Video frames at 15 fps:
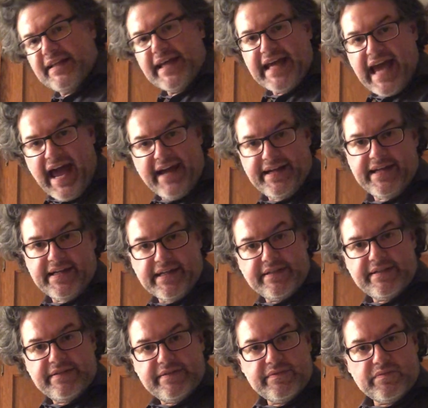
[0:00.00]
like edit it
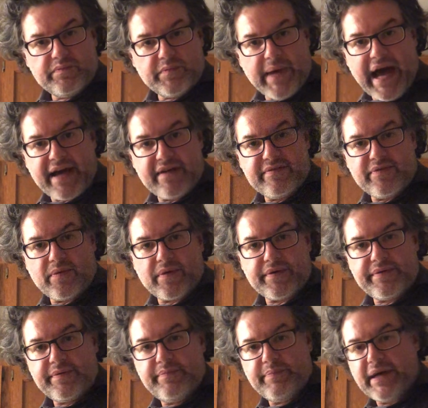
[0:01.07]
back and
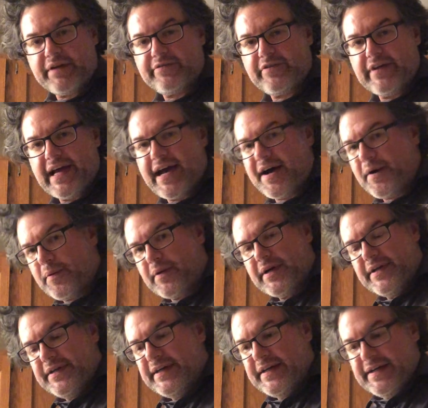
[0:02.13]
forth. But for now,
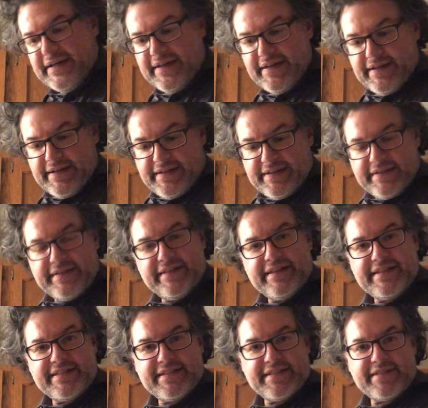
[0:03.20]

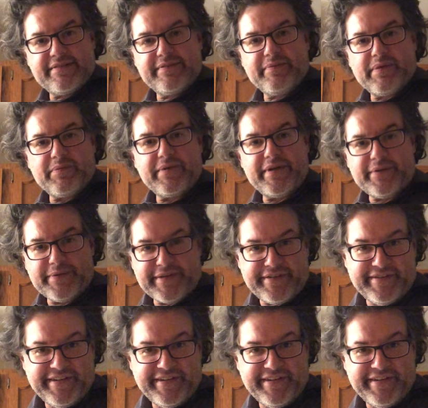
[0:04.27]
this is what we're doing.